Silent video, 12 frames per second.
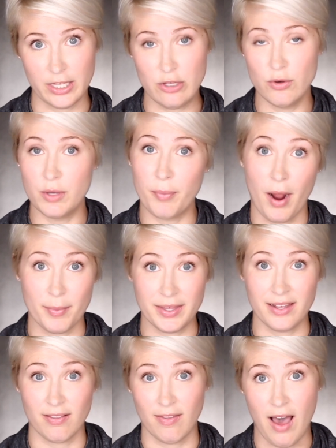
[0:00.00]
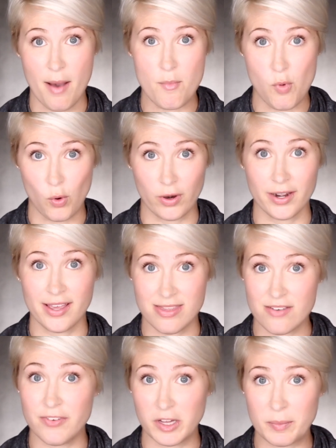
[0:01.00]
Like you could probably get a lot more in
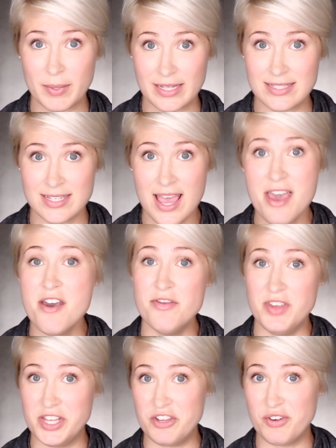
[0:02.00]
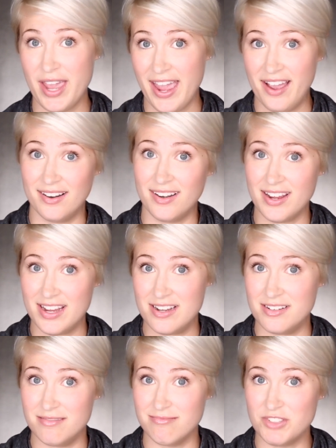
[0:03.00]
the Philippines than you can
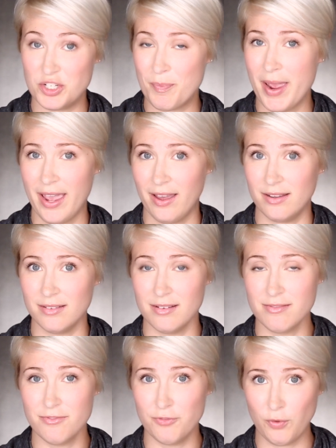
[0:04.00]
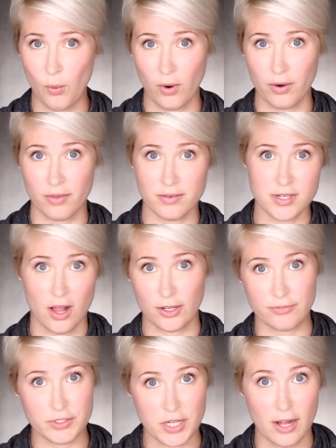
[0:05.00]
in Japan for
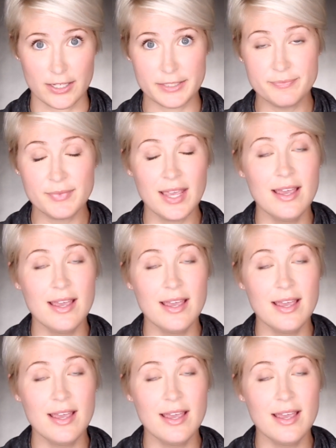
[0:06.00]
dollar.